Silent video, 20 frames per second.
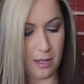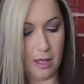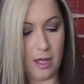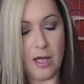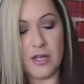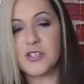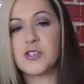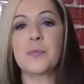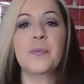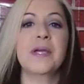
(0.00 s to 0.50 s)

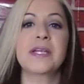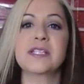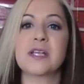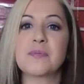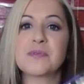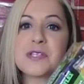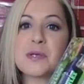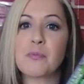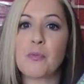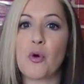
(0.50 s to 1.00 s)
Also picked
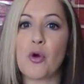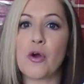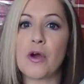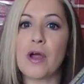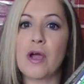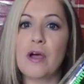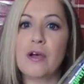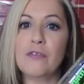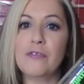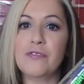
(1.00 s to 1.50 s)
up some more
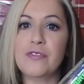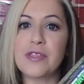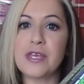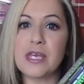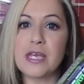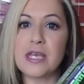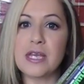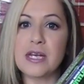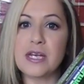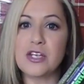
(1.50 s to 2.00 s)
of
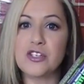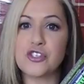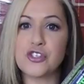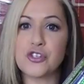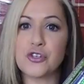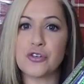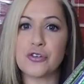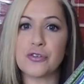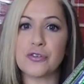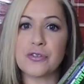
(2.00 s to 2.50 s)
the Ninja
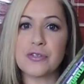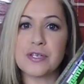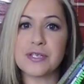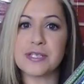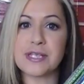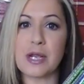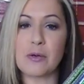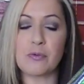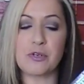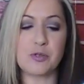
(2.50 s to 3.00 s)
Turtle
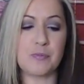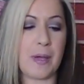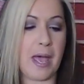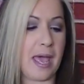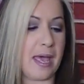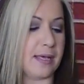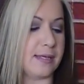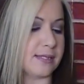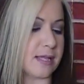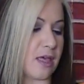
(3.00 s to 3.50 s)
sandwich
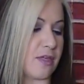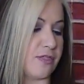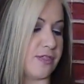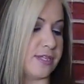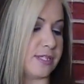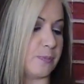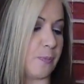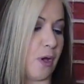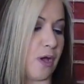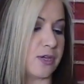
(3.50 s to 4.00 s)
bags.
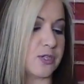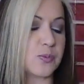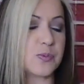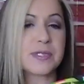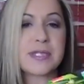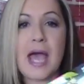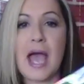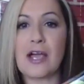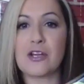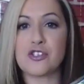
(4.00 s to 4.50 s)
This box
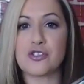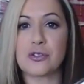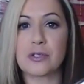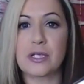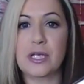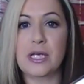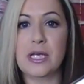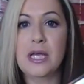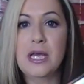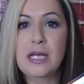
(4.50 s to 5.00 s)
was
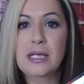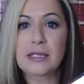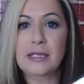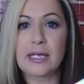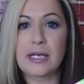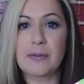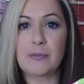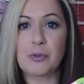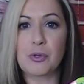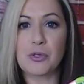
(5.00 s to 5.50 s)
actually
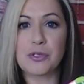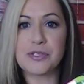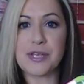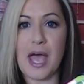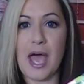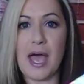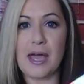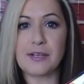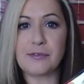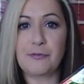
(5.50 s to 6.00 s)
labeled
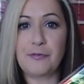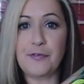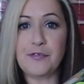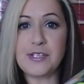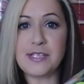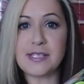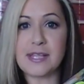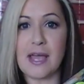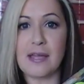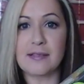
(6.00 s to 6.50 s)
at
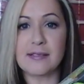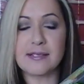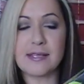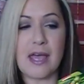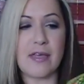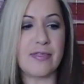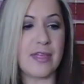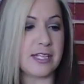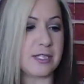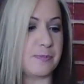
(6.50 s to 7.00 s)
50 cents,
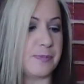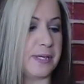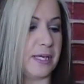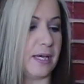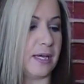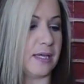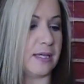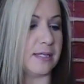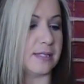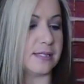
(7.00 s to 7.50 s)
and that's
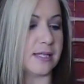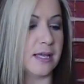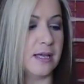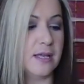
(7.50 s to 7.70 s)
because